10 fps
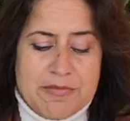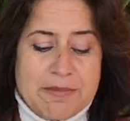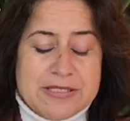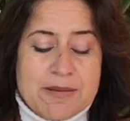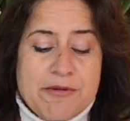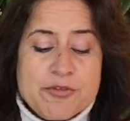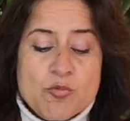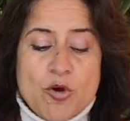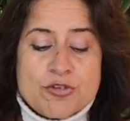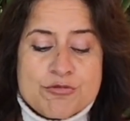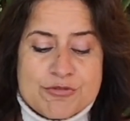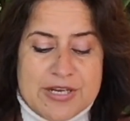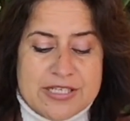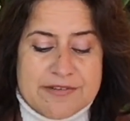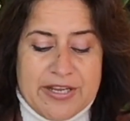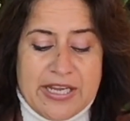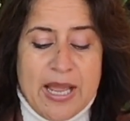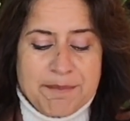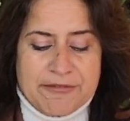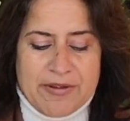Maybe some of you want to create a very
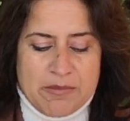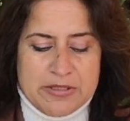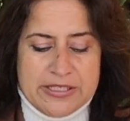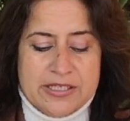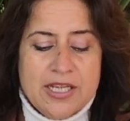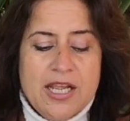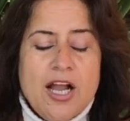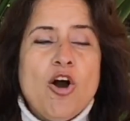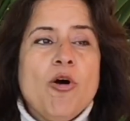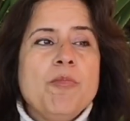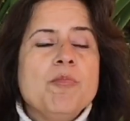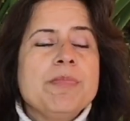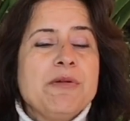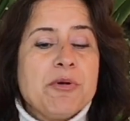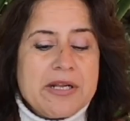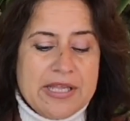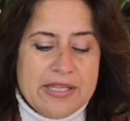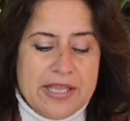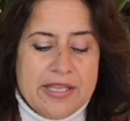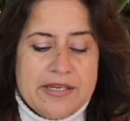happy family, or be
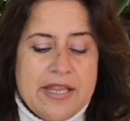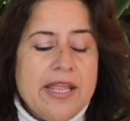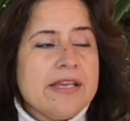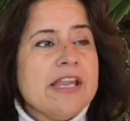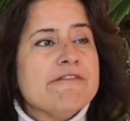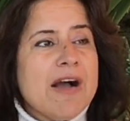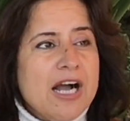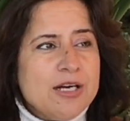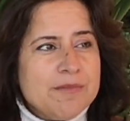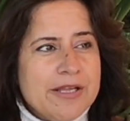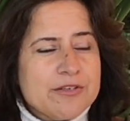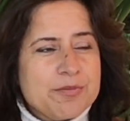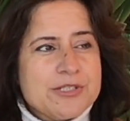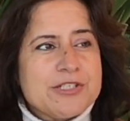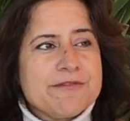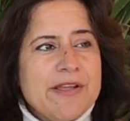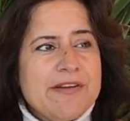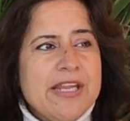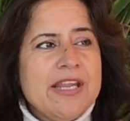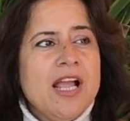working in an environment which is
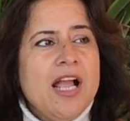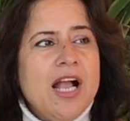very